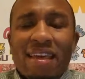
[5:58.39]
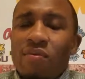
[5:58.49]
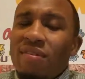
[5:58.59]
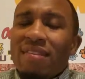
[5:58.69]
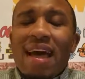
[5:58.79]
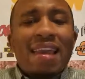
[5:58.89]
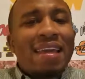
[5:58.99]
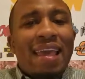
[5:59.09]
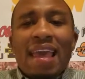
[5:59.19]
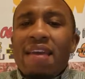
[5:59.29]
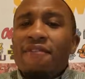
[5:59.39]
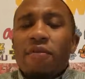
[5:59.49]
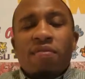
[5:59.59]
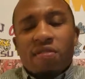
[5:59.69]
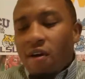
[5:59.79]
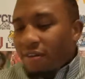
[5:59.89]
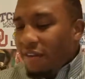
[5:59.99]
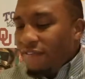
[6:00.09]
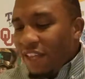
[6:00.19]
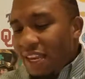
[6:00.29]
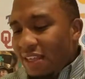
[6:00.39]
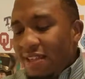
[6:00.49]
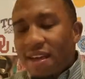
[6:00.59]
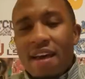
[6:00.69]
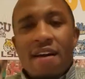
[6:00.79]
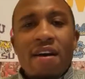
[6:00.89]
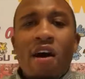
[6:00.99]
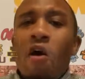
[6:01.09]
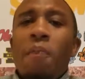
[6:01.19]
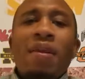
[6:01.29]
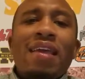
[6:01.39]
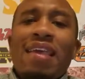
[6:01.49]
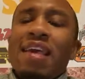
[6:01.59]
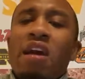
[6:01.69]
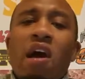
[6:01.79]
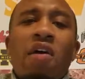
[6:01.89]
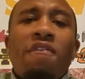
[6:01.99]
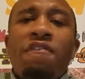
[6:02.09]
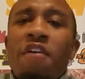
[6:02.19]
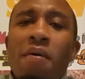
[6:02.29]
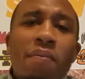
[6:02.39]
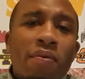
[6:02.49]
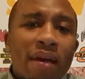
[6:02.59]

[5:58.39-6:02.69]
It was not a game from start to finish. Opening kickoff, fumble.